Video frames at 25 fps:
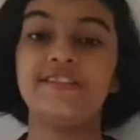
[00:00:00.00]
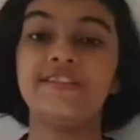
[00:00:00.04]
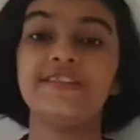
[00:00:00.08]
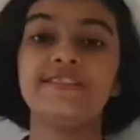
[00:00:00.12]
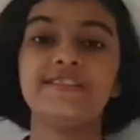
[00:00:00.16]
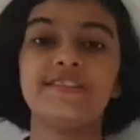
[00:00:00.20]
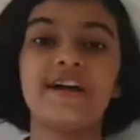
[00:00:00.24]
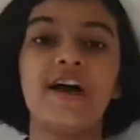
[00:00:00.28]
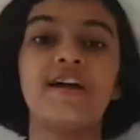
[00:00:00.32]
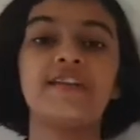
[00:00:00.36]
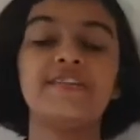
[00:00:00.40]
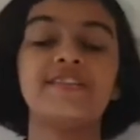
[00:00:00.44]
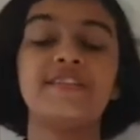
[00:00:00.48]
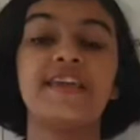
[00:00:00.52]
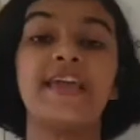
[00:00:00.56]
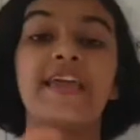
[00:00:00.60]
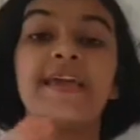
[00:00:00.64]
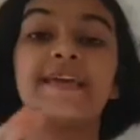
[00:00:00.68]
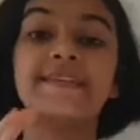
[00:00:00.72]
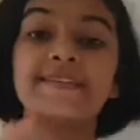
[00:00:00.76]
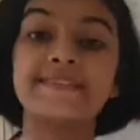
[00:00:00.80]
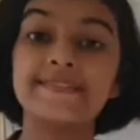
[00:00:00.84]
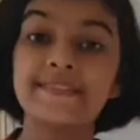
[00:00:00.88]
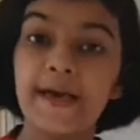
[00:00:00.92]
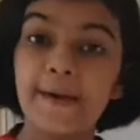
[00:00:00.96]
These are the
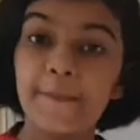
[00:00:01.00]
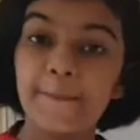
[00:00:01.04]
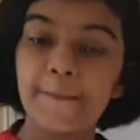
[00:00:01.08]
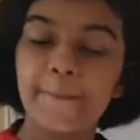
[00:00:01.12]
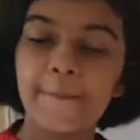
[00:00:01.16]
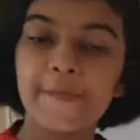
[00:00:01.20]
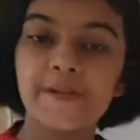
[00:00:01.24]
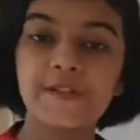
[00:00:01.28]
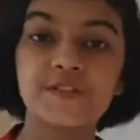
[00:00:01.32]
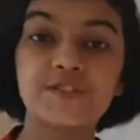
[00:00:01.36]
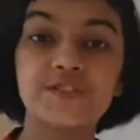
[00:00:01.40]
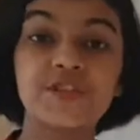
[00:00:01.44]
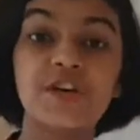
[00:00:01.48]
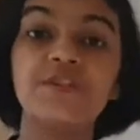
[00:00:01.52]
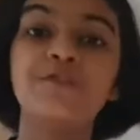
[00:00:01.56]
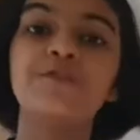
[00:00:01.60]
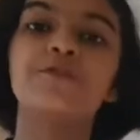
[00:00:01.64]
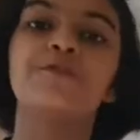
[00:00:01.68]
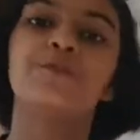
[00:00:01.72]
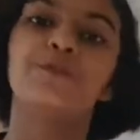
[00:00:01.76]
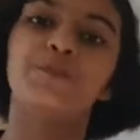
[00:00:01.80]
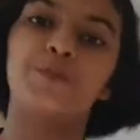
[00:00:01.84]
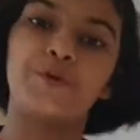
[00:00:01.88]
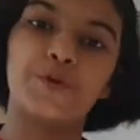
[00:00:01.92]
examples of